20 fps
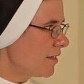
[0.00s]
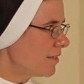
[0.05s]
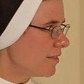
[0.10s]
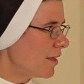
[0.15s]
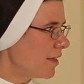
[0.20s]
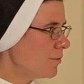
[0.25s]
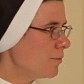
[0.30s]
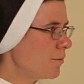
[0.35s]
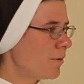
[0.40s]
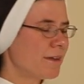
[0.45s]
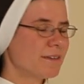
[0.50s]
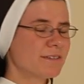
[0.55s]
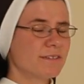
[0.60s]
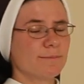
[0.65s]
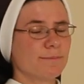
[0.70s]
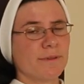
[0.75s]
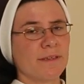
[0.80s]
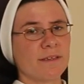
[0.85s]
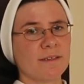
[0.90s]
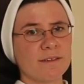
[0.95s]
They want to
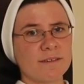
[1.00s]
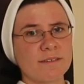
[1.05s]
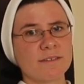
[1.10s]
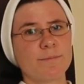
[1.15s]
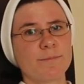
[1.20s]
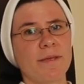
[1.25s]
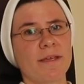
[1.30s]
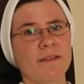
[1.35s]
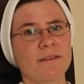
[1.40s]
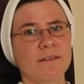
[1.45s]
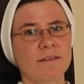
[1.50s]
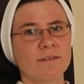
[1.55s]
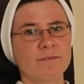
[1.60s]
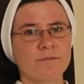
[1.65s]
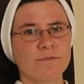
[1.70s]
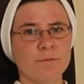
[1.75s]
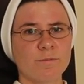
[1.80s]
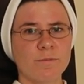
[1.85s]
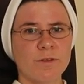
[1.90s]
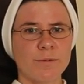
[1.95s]
be independent
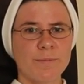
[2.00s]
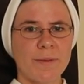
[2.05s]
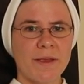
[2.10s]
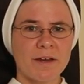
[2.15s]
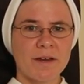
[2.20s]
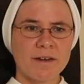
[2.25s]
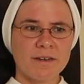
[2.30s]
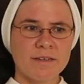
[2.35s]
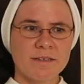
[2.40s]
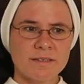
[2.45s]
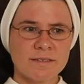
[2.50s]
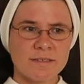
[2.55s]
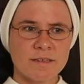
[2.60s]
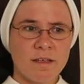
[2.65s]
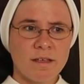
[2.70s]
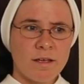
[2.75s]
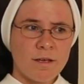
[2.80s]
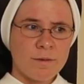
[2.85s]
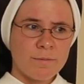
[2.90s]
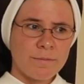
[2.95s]
from their parents,
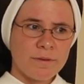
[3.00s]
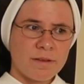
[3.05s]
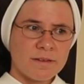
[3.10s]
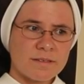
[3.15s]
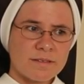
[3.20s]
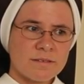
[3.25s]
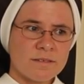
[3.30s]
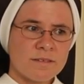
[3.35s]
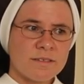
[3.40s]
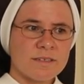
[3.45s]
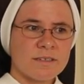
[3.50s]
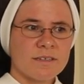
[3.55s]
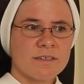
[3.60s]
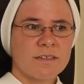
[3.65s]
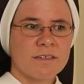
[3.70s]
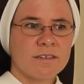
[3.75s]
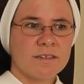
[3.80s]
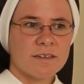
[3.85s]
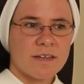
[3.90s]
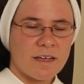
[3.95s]
but
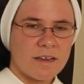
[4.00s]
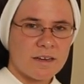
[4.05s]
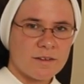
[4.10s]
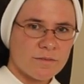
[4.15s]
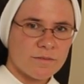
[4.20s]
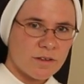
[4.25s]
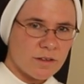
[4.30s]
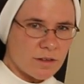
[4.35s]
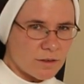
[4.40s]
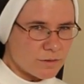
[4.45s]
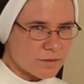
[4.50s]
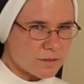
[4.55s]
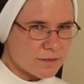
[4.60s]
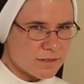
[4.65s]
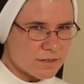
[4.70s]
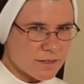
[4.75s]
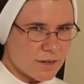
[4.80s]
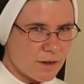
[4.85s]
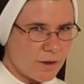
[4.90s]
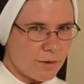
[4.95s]
still kind of
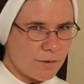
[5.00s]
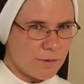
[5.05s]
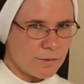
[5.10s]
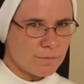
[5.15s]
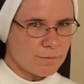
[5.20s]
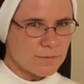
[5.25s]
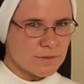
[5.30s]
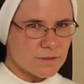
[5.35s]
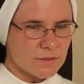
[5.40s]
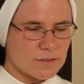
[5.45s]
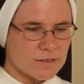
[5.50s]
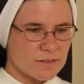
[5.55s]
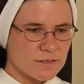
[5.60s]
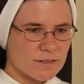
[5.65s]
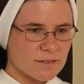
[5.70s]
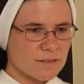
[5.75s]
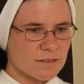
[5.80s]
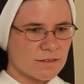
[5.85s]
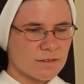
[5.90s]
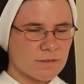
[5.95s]
close to home. So
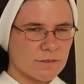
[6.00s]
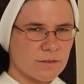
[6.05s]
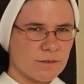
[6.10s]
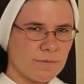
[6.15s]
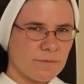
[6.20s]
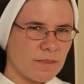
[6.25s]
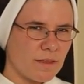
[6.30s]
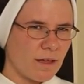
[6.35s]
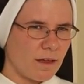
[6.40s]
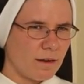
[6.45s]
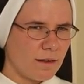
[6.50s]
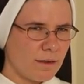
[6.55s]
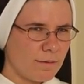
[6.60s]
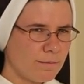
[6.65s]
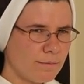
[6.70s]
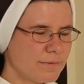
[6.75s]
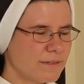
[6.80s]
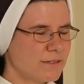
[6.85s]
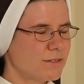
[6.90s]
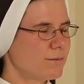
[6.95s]
they're sort of at that
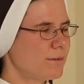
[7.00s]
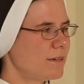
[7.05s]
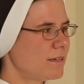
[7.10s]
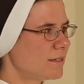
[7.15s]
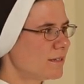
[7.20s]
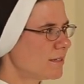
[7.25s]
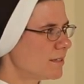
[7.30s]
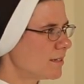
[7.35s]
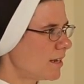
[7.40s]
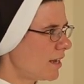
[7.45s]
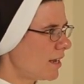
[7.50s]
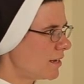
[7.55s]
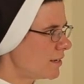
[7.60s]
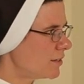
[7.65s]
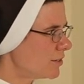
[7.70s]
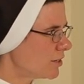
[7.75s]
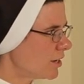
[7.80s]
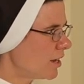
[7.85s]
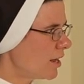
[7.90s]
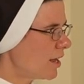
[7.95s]
in-between stage.